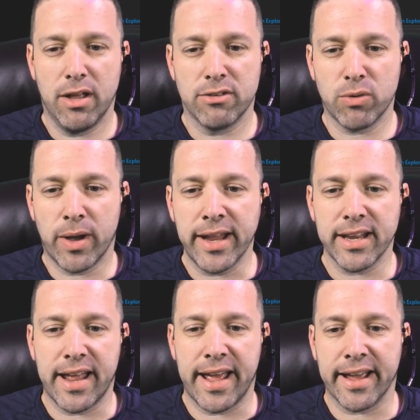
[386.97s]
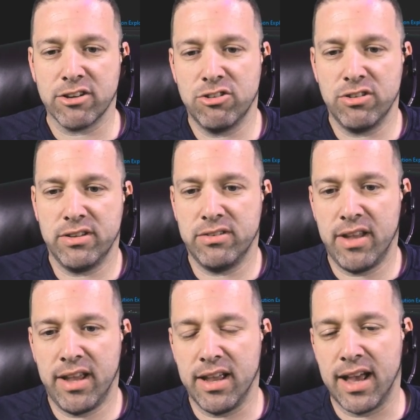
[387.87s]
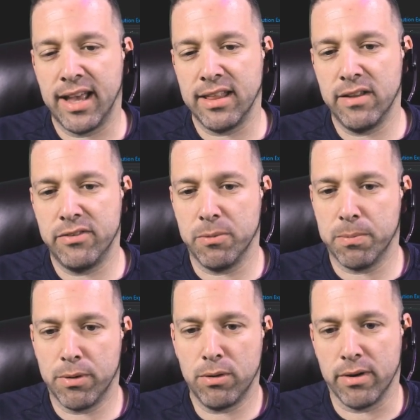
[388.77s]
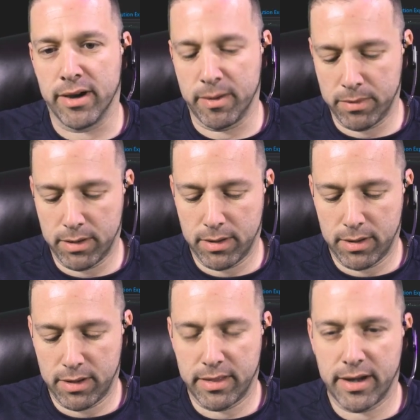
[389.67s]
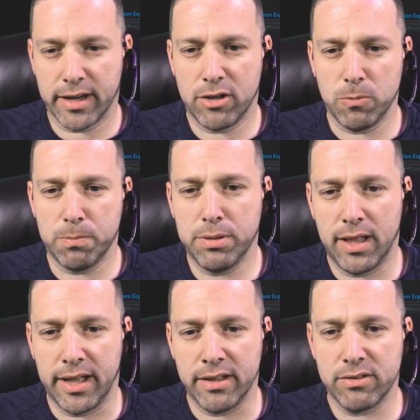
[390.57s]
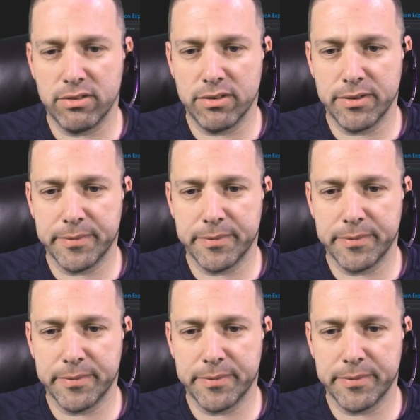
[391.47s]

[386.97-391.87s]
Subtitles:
So I can actually say I love to program, and I can do plus,